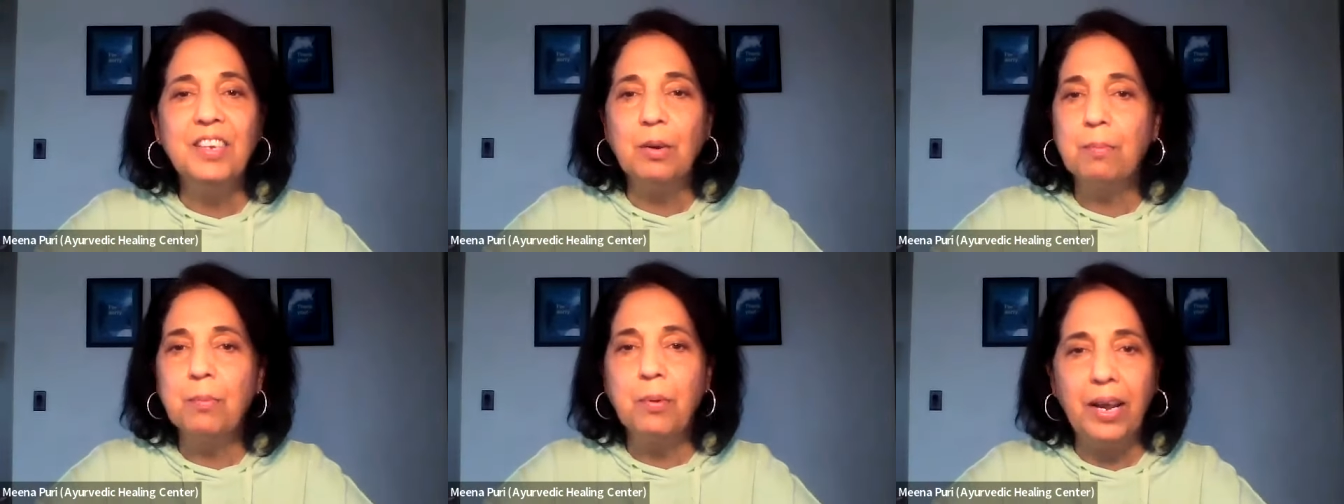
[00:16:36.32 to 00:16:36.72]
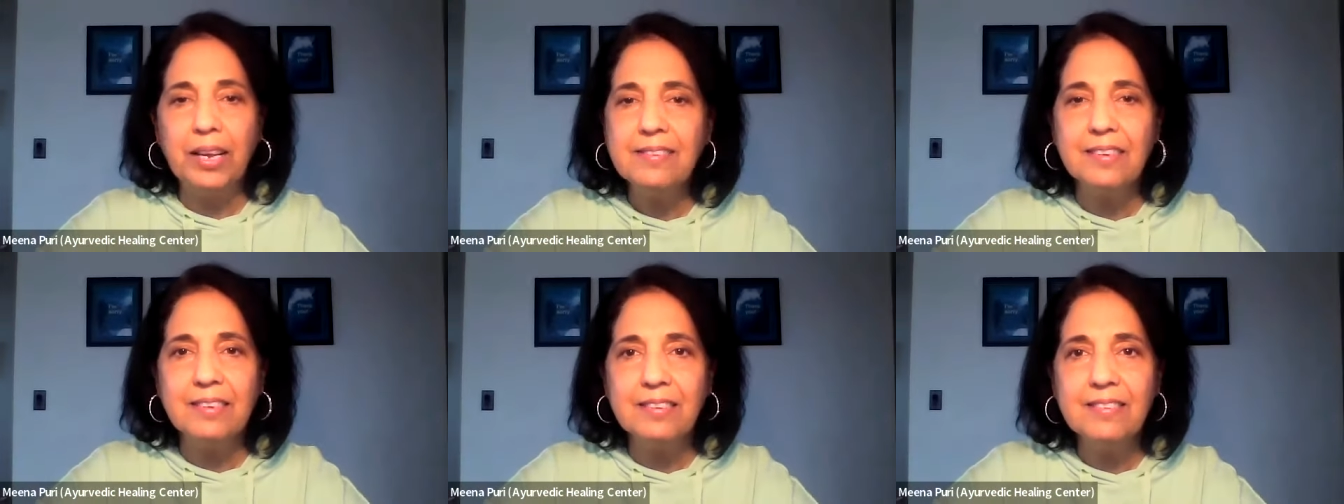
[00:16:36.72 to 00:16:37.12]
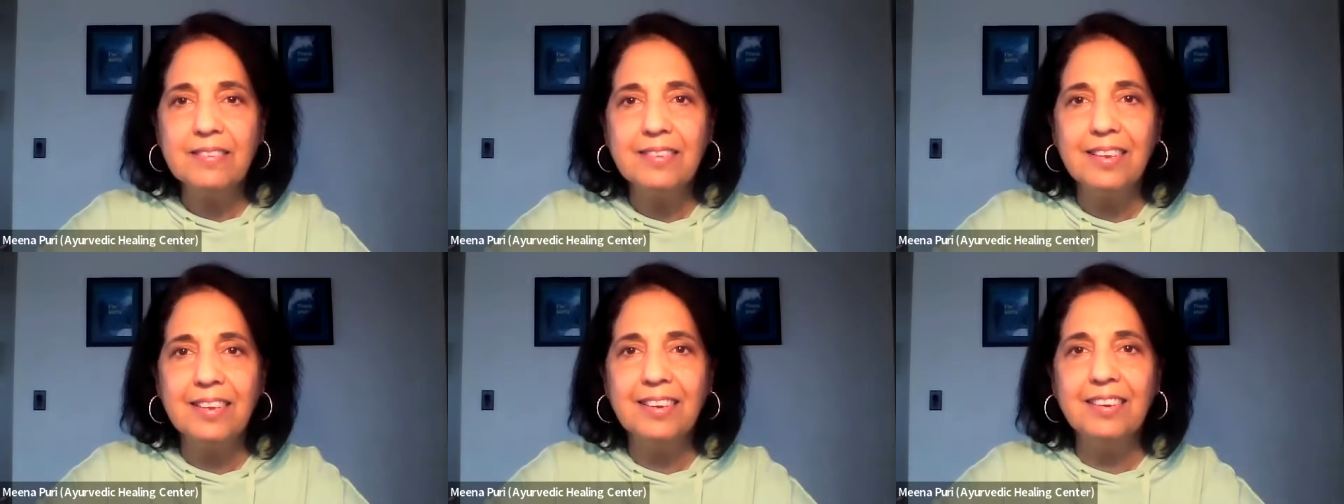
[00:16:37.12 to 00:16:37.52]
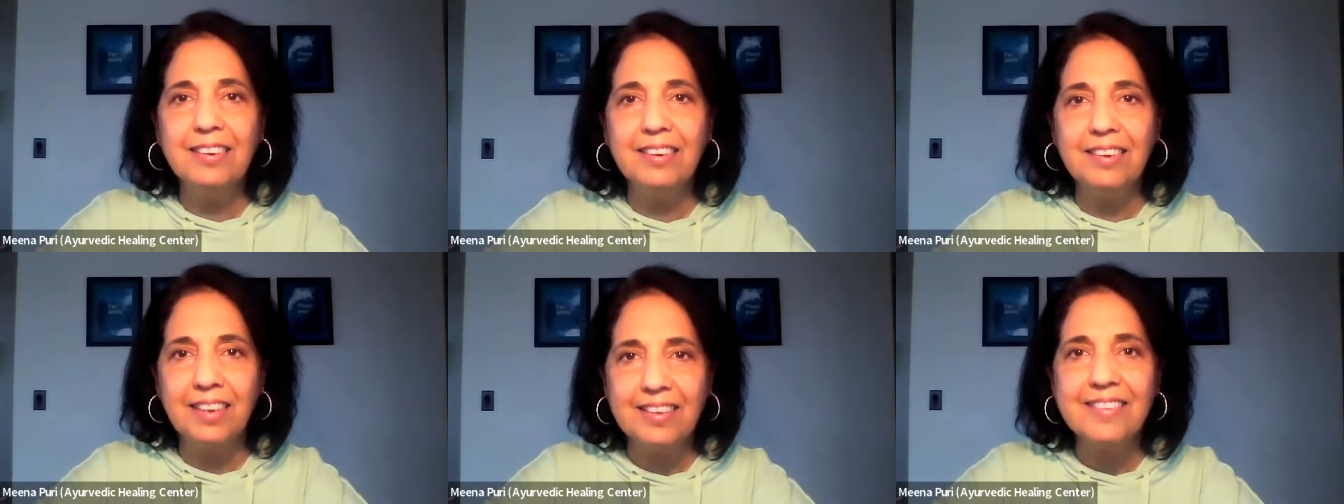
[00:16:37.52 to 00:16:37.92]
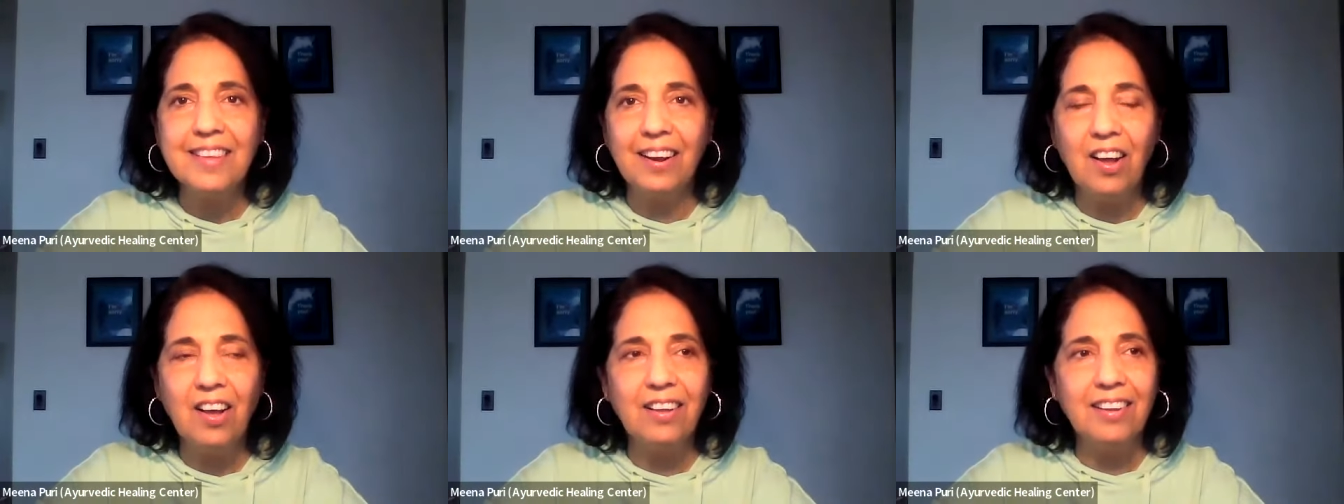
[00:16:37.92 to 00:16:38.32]
your presence does
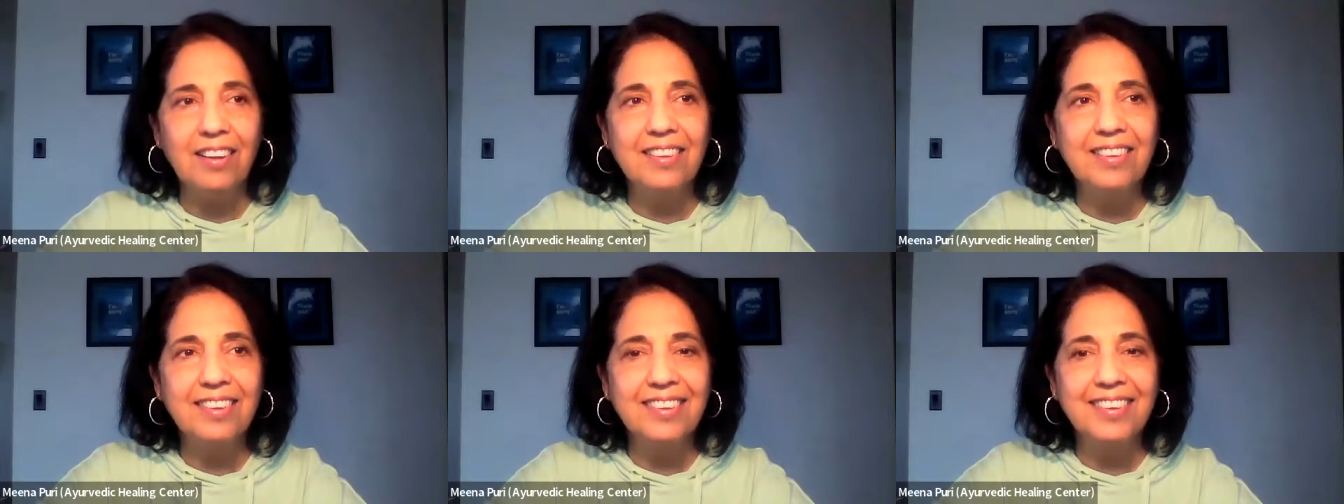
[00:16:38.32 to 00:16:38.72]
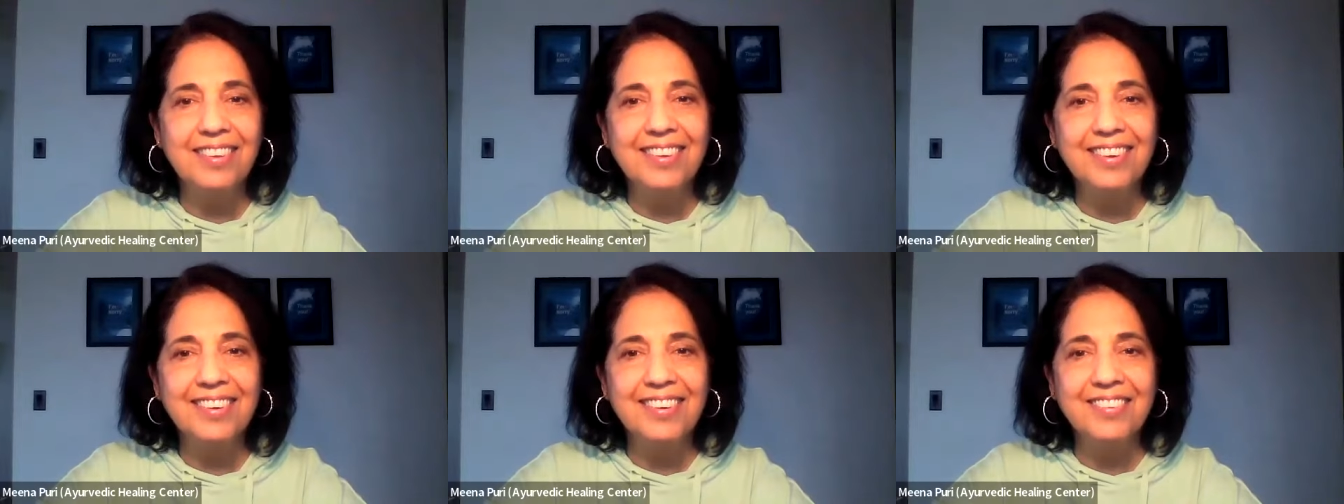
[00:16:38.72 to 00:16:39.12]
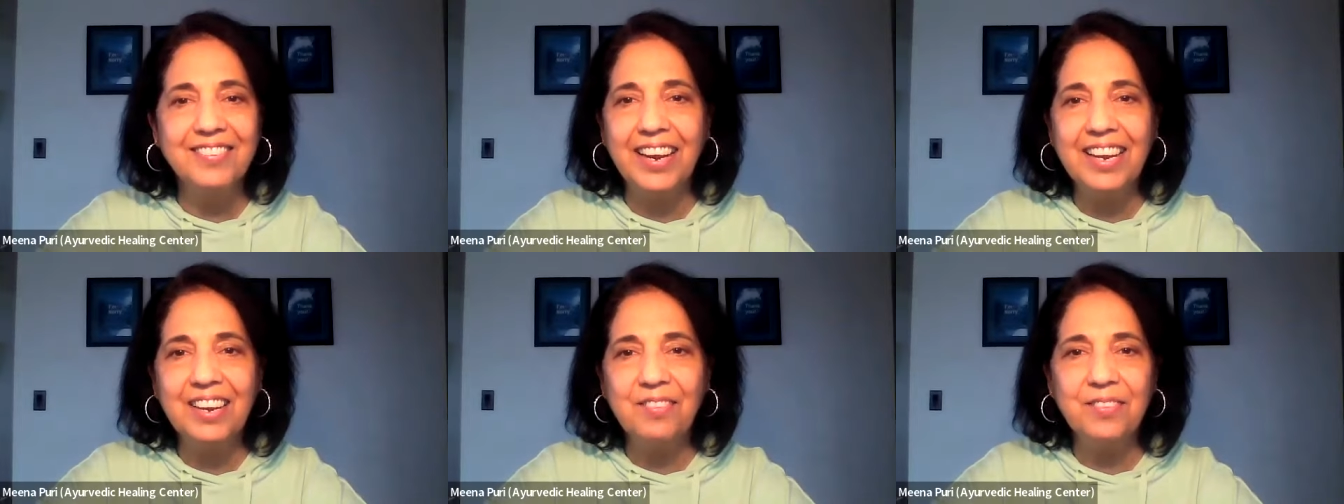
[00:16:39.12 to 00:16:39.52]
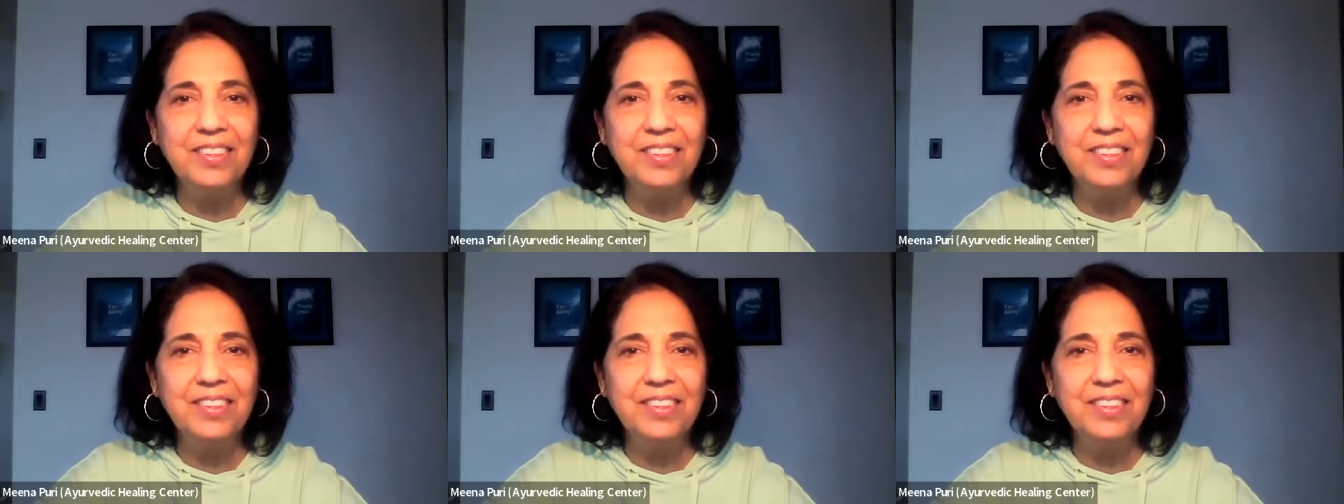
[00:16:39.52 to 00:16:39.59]
it all, right?